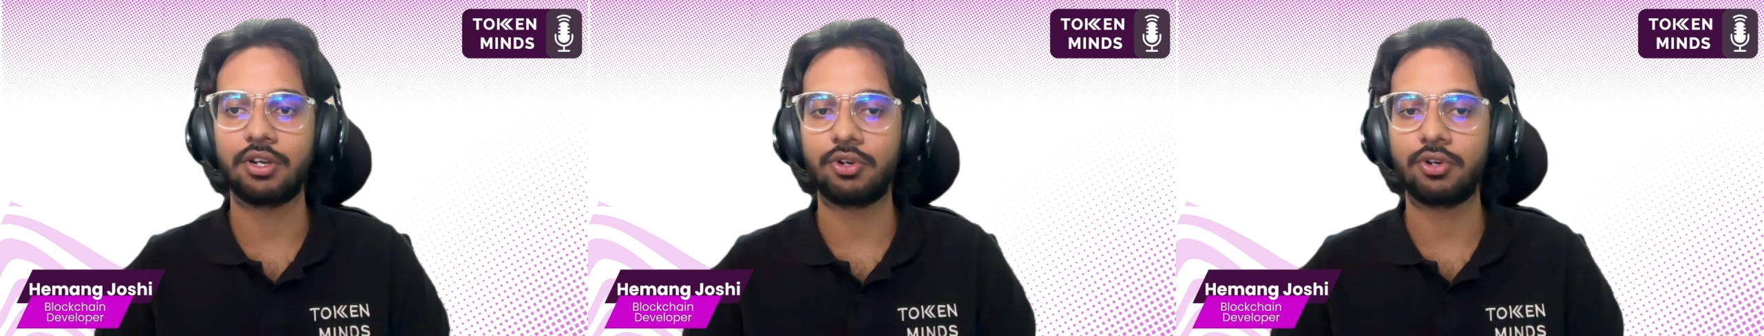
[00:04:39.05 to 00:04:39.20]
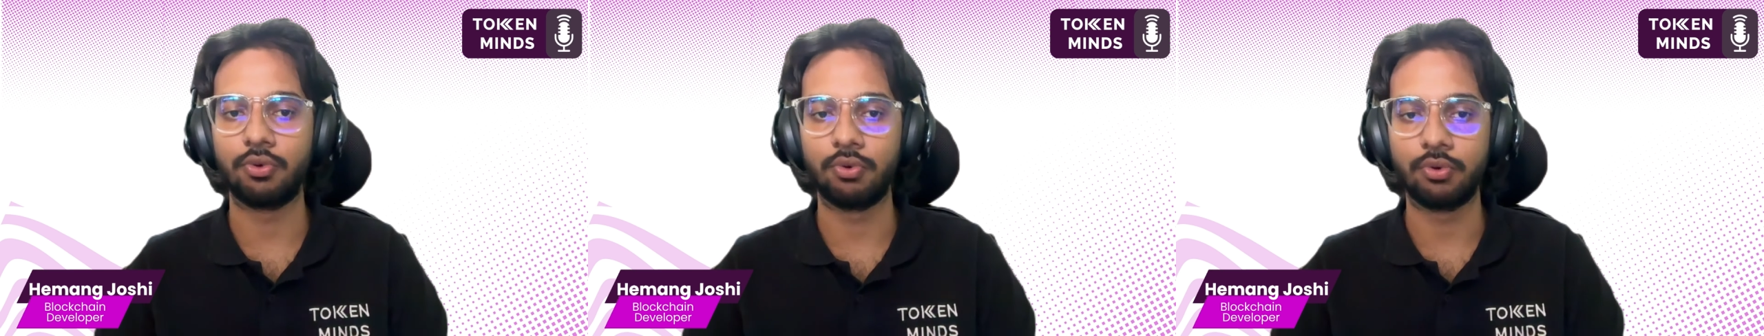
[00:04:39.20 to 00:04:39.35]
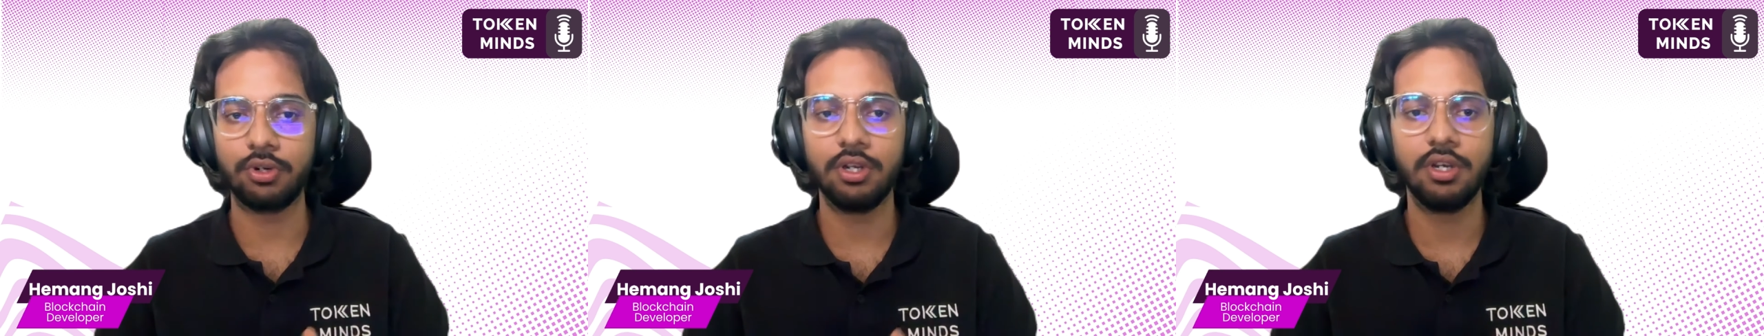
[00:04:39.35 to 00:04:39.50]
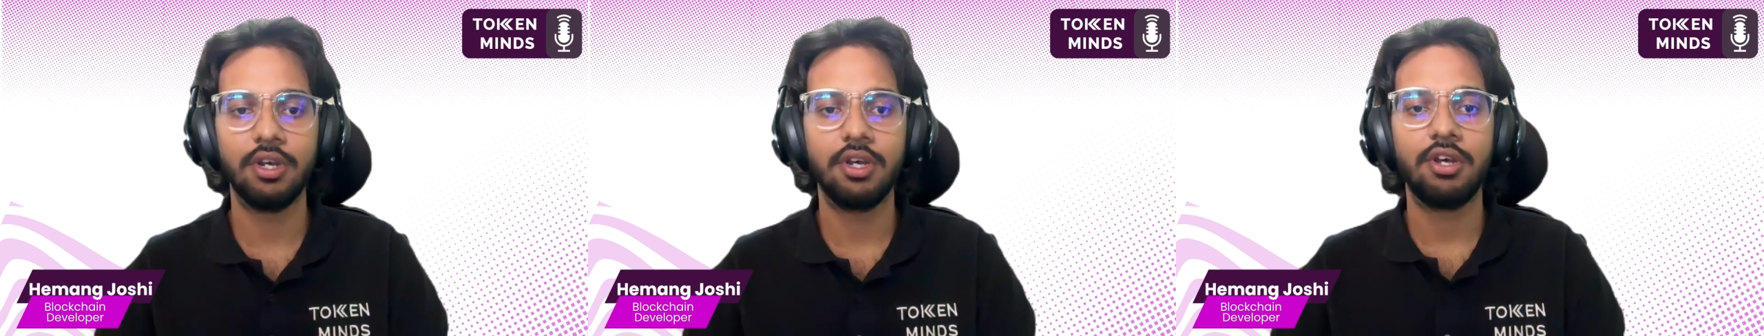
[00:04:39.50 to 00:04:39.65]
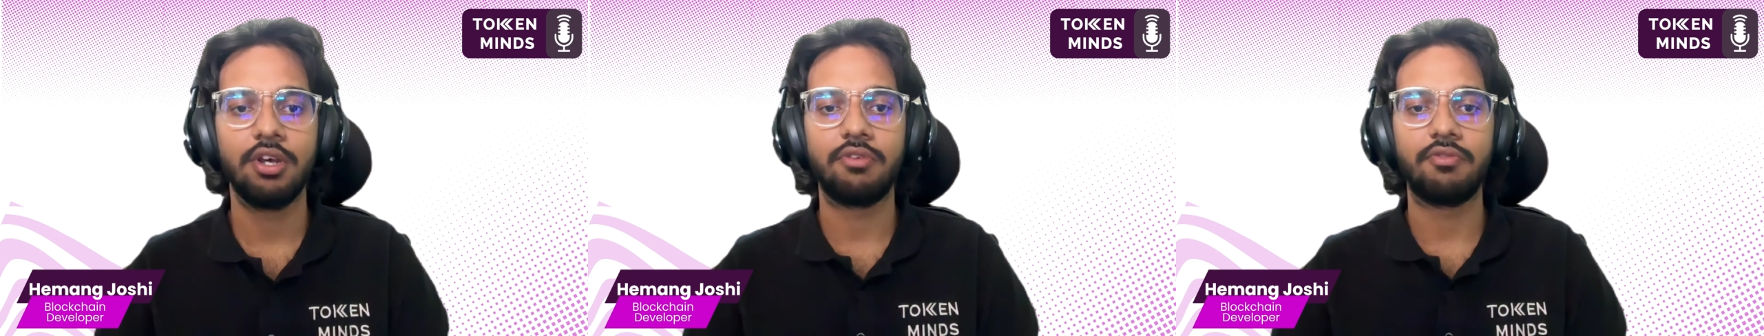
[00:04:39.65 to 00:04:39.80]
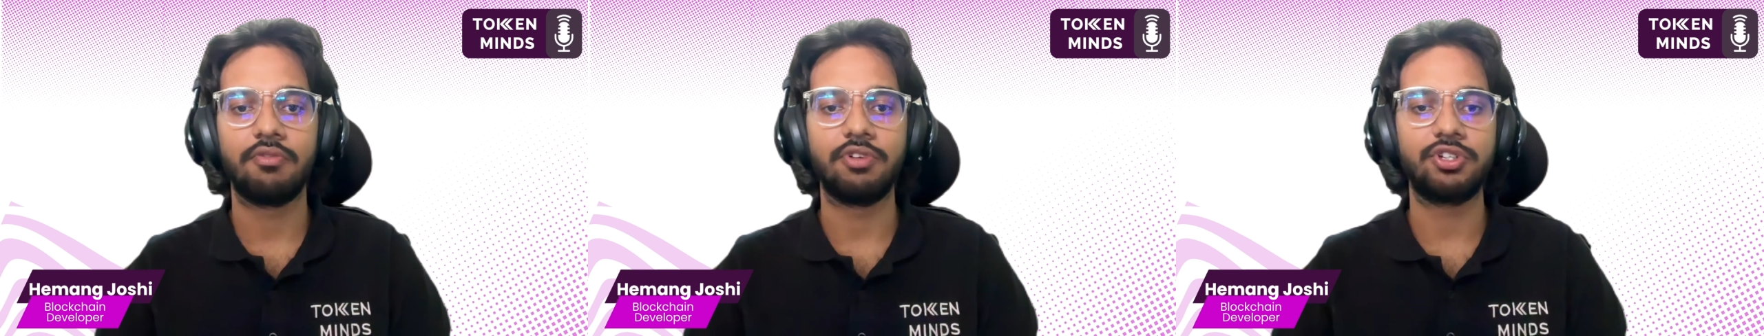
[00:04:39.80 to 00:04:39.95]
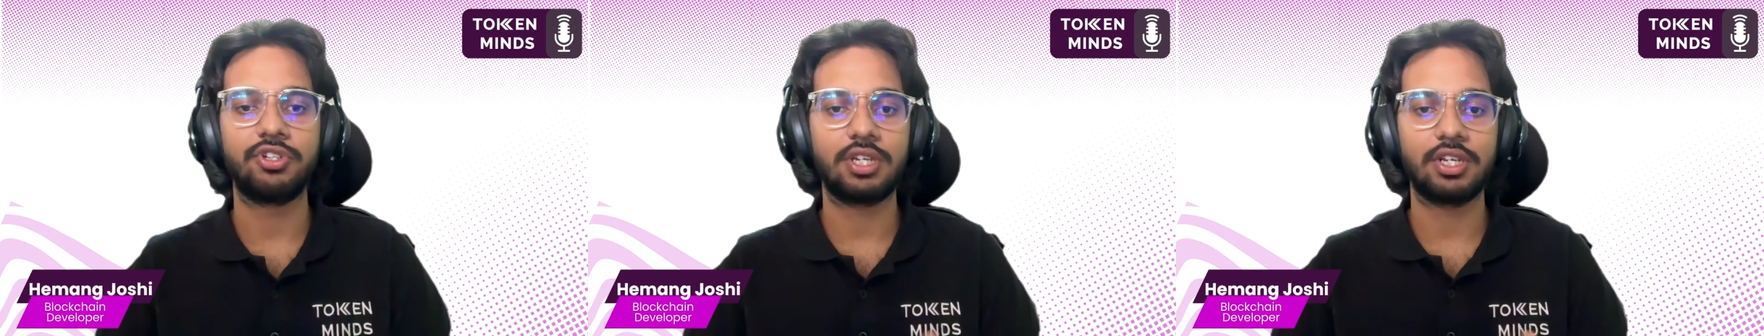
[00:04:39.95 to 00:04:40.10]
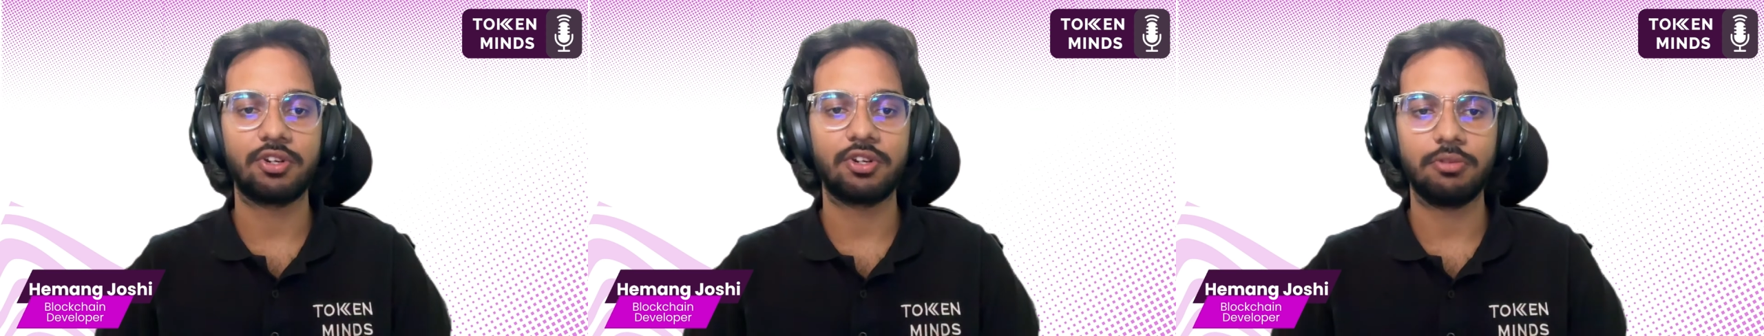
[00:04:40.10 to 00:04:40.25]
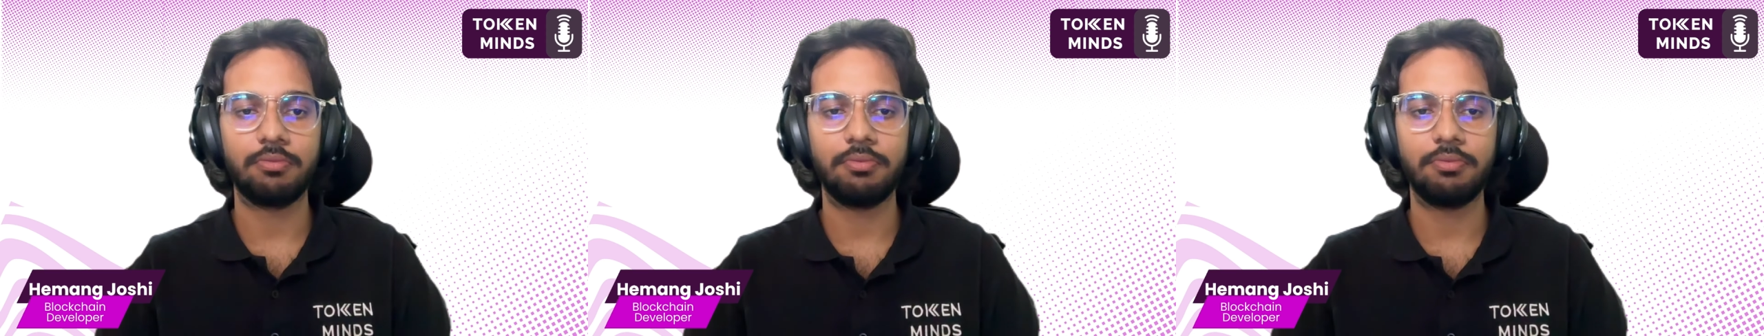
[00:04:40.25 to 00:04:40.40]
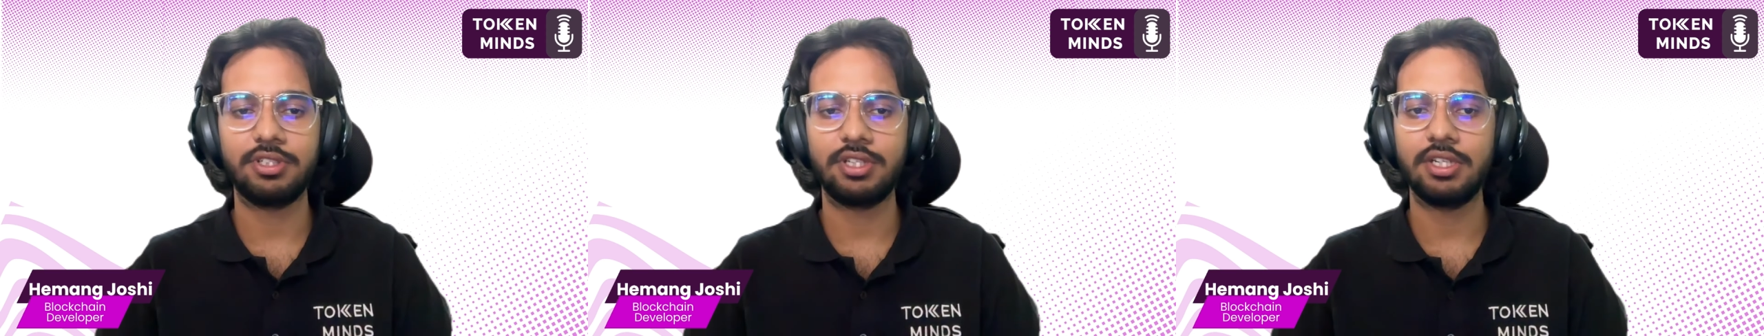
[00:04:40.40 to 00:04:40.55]
code which
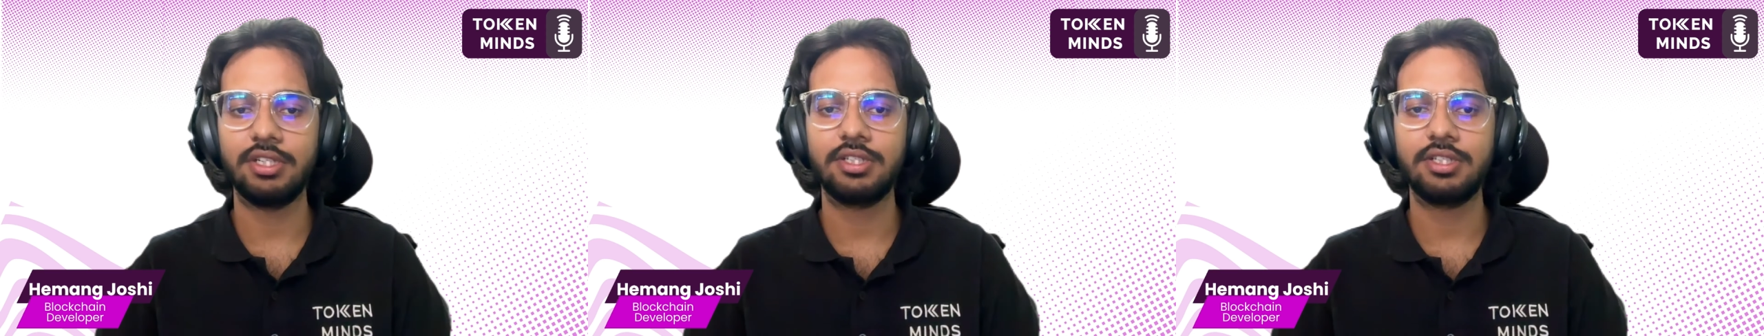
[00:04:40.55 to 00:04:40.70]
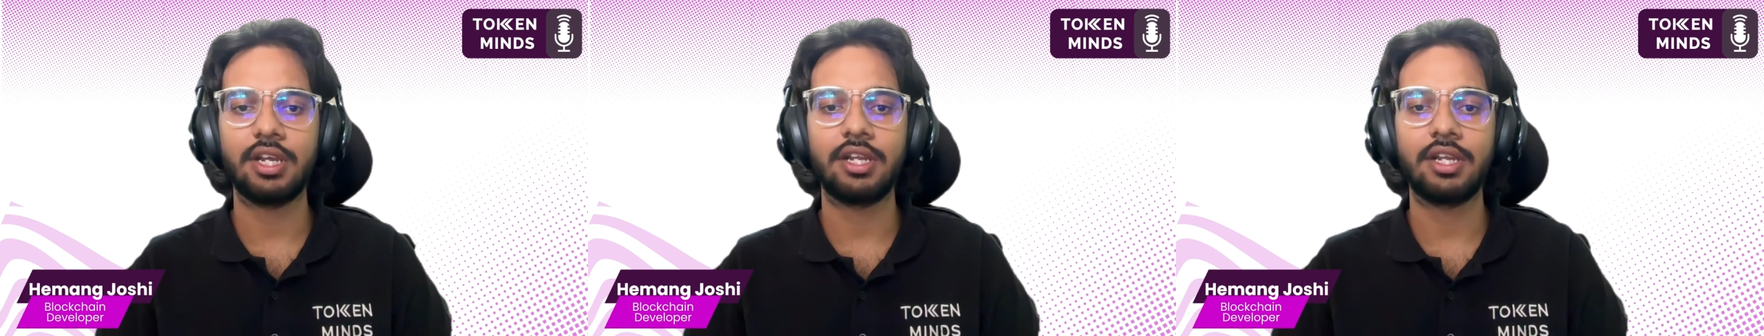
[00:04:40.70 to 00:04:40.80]
cannot be changed,